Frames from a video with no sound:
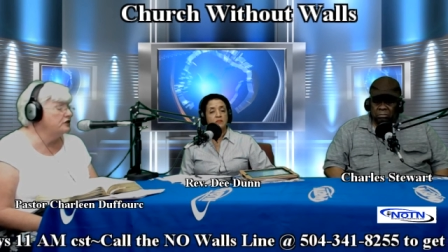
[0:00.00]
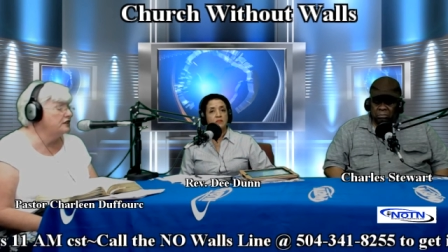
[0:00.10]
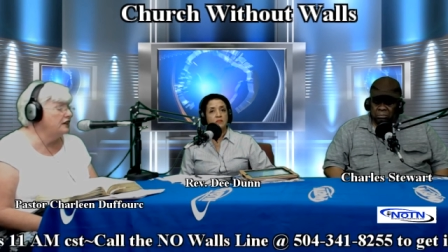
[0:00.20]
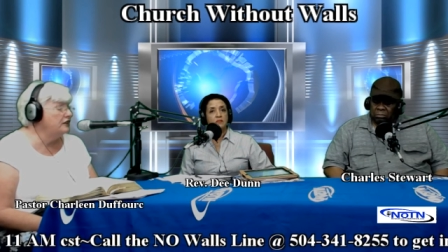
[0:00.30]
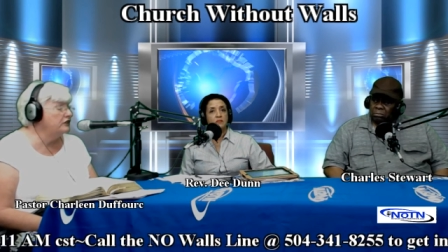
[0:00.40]

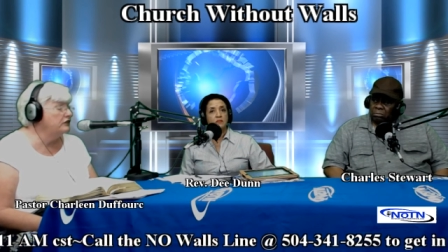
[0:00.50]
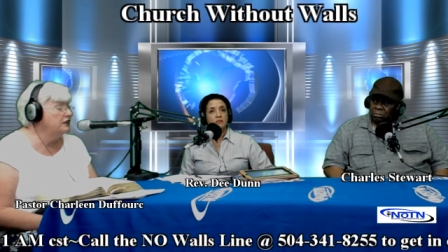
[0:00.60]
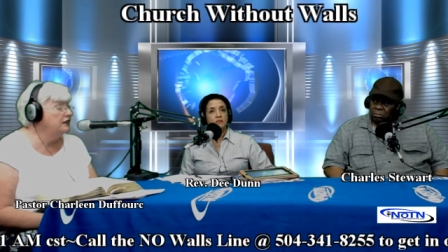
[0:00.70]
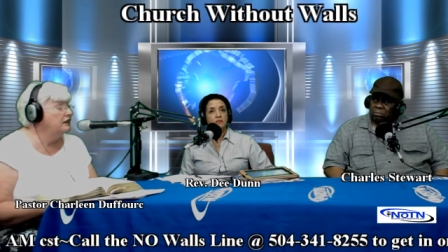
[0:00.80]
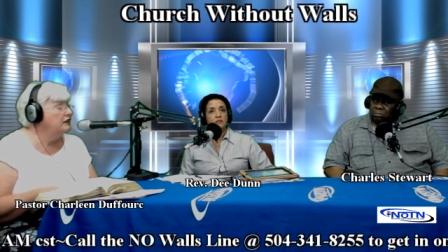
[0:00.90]
those that
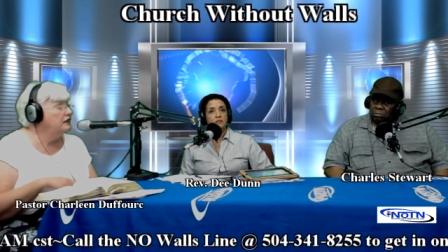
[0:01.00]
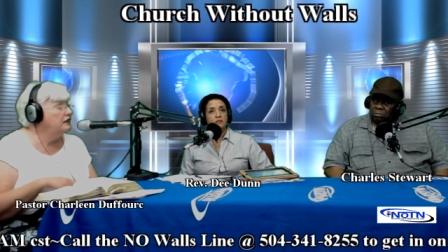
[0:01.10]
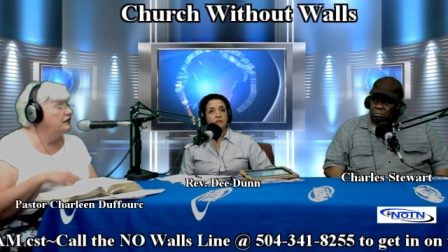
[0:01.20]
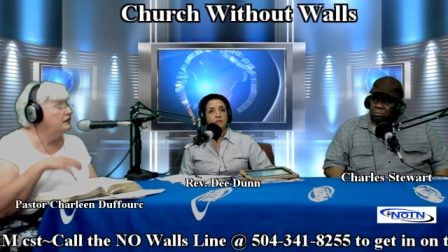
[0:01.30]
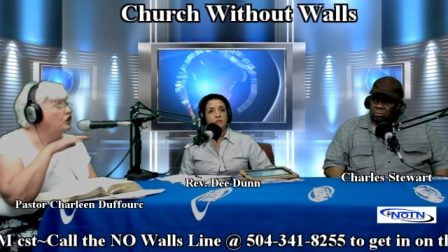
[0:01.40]
are
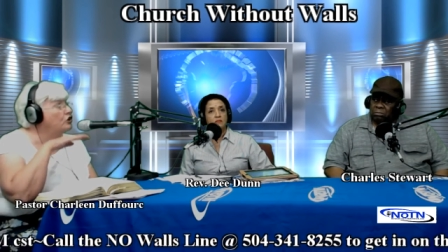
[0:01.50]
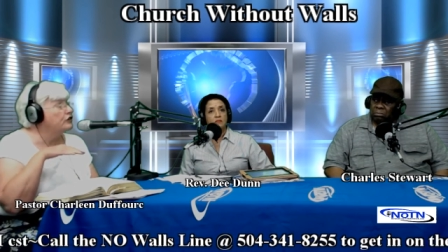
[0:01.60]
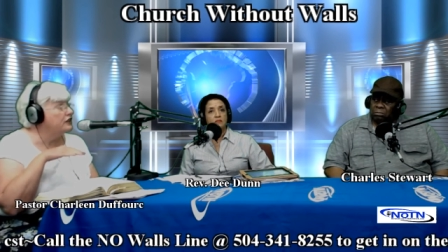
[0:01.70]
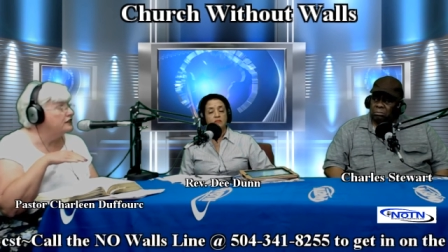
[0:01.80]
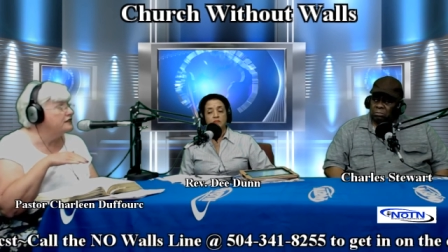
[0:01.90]

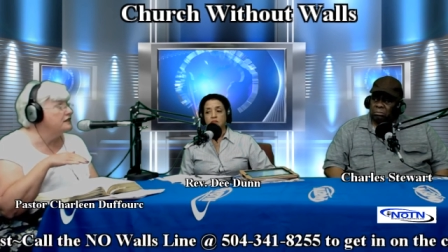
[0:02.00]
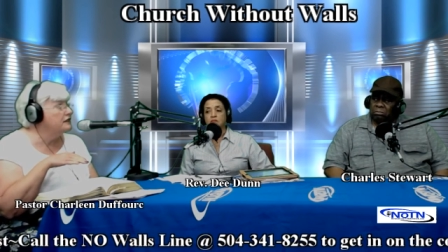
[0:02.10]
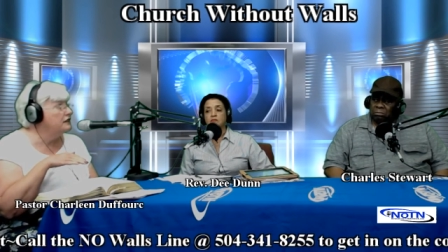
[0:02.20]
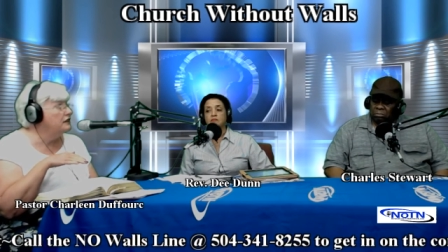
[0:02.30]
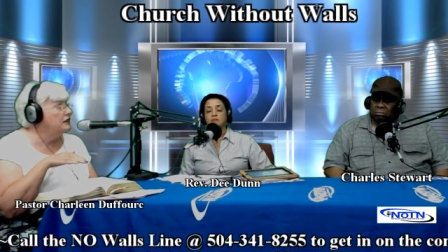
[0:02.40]
over
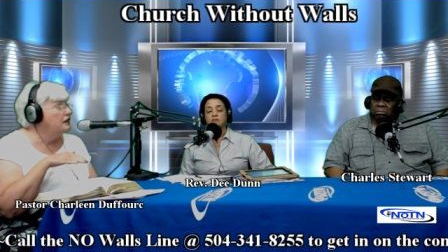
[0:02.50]
us